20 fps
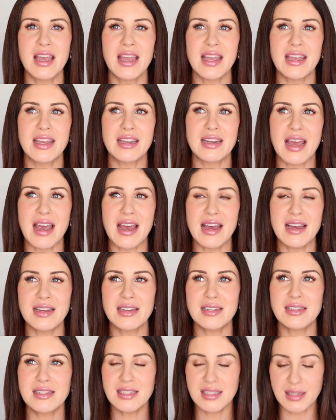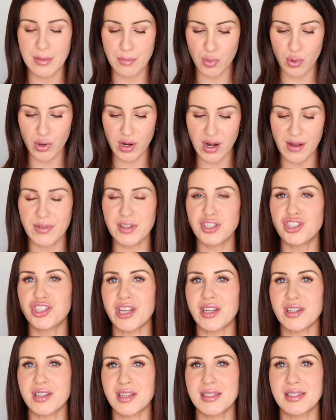It has more of a
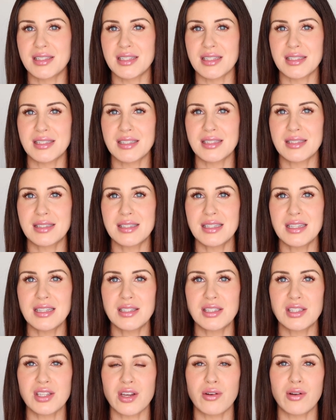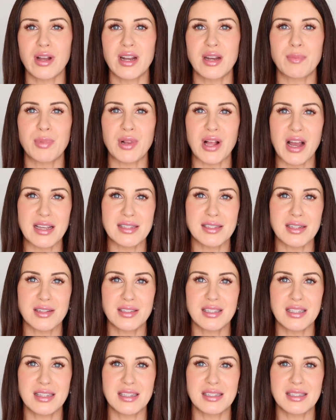gel consistency, so it applies
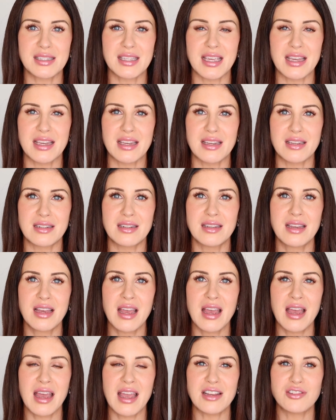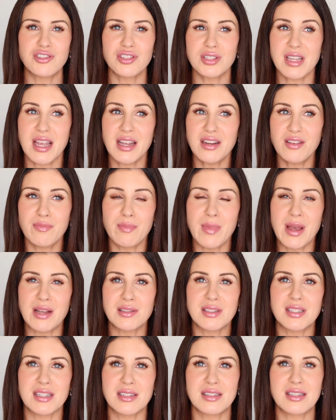onto the skin and just kind of
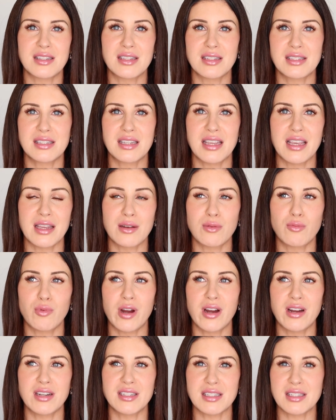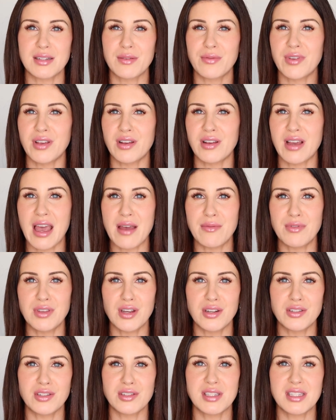melts into the skin where it doesn't feel heavy
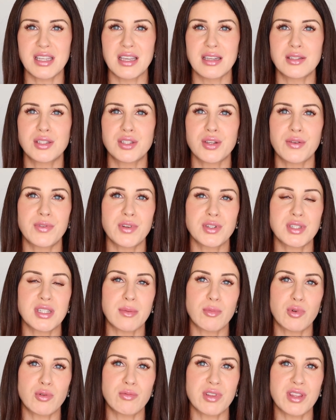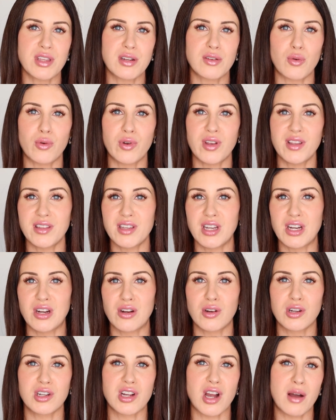on your skin. So if you're someone with an oilier
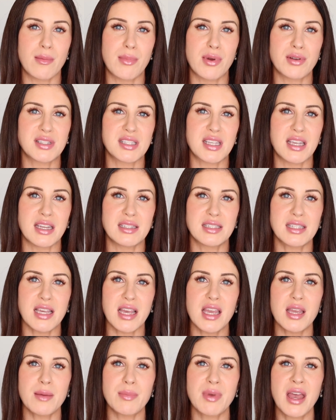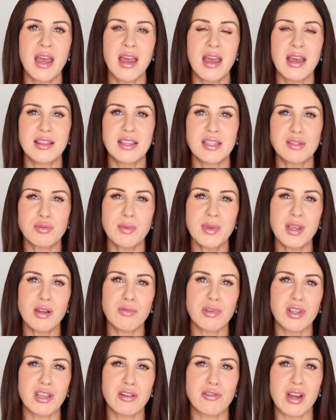or combo skin type, this would be a
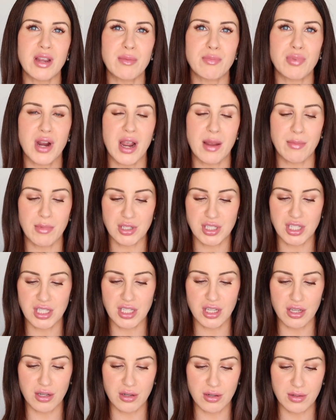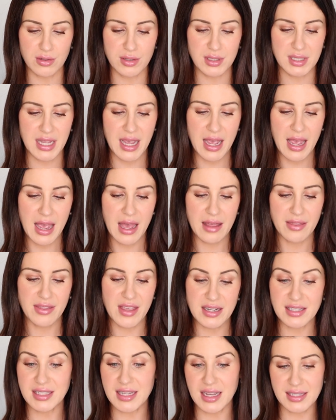really great primer to use
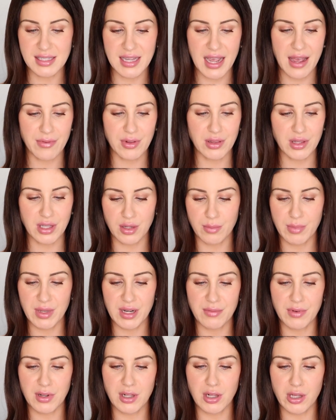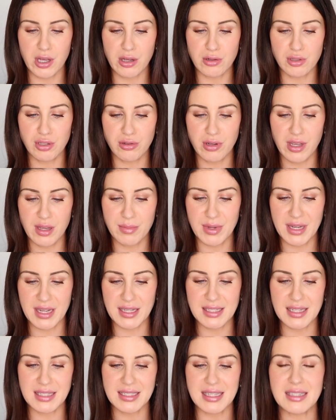that does have a little bit of a glow to it
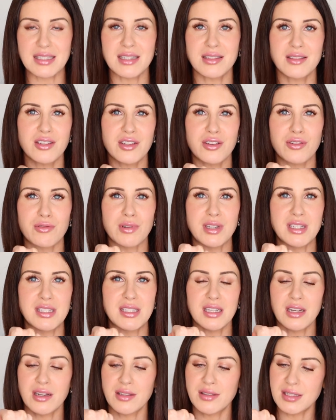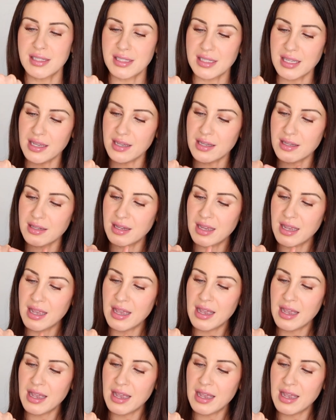because it doesn't look greasy on the skin.